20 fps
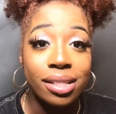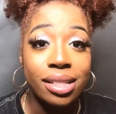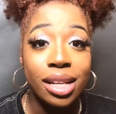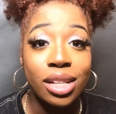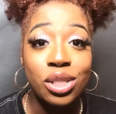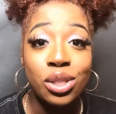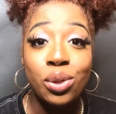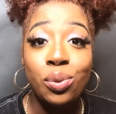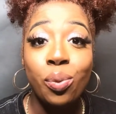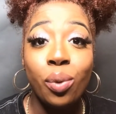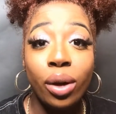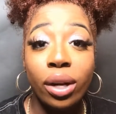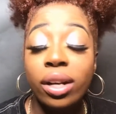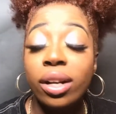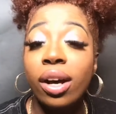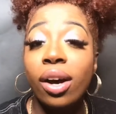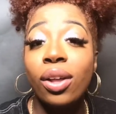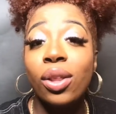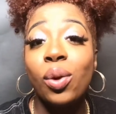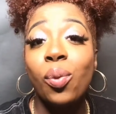that you wouldn't
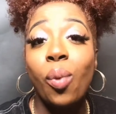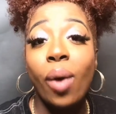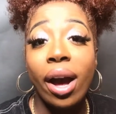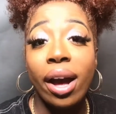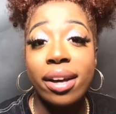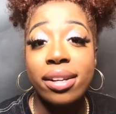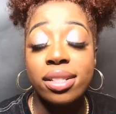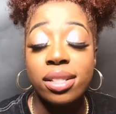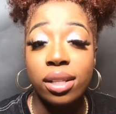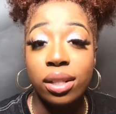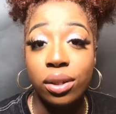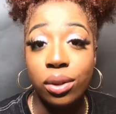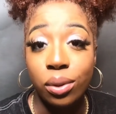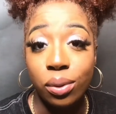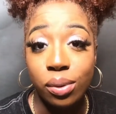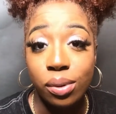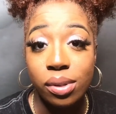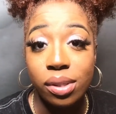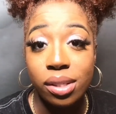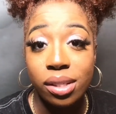otherwise
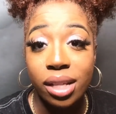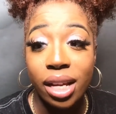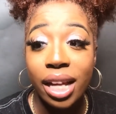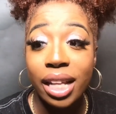use